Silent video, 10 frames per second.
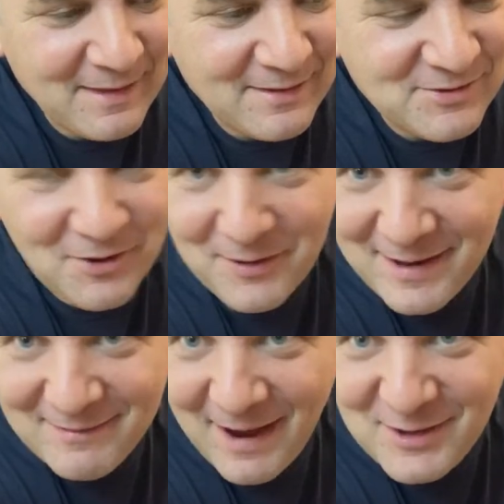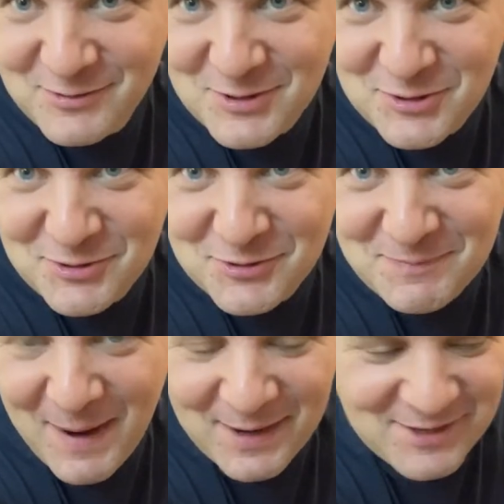Sorry, I switched to
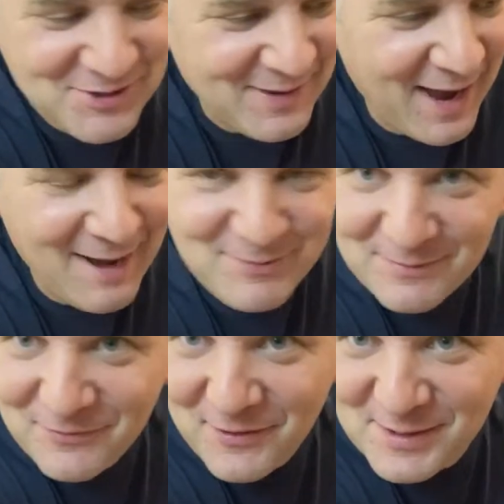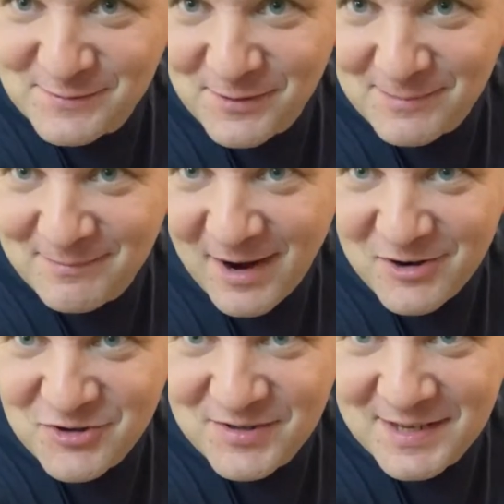Spanish. I have some friends from
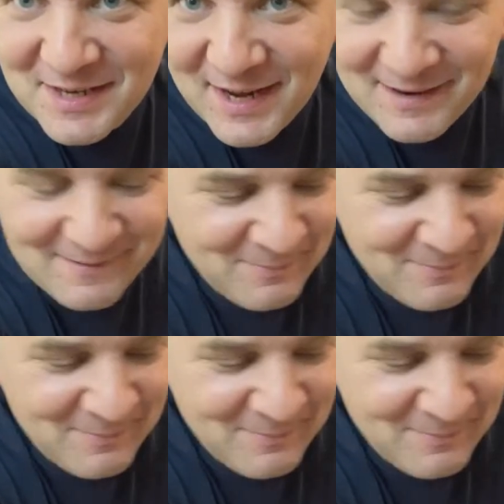Argentina.